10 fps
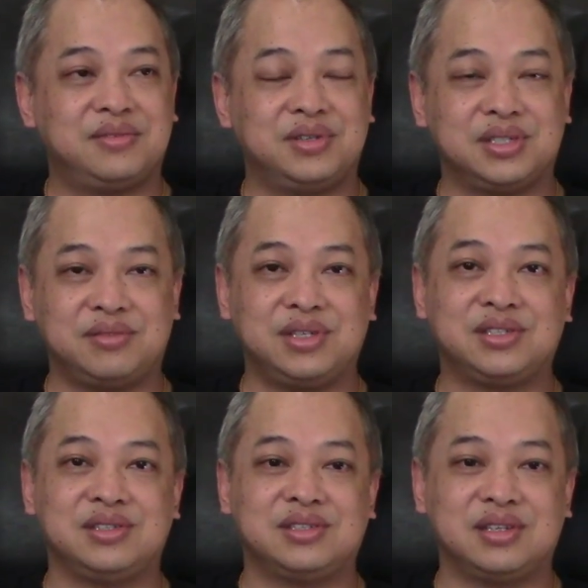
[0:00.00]
4
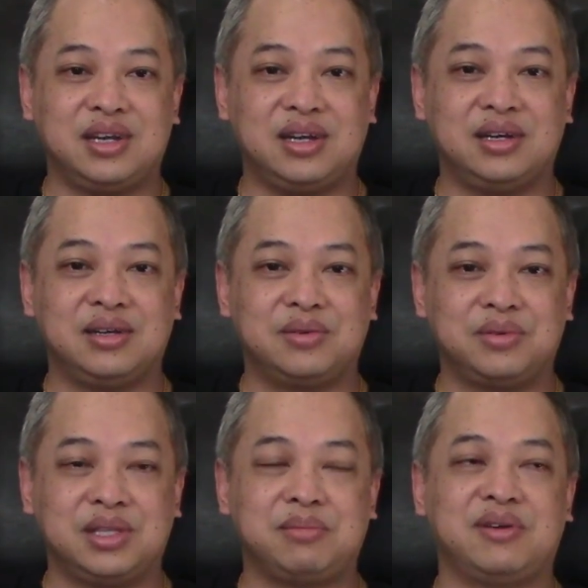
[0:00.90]
generations
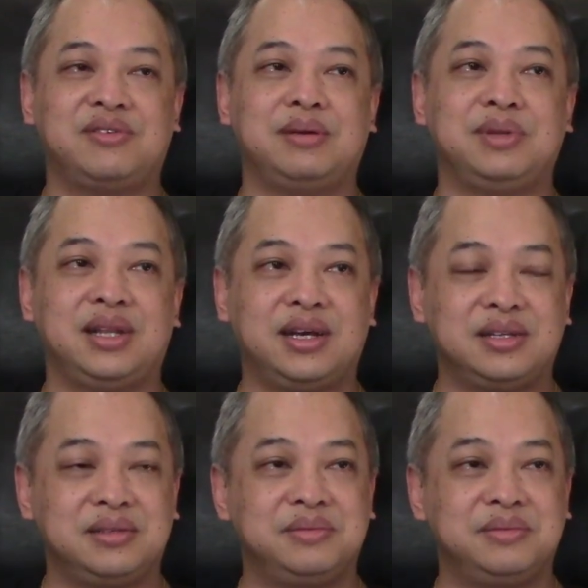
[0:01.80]
within my family line.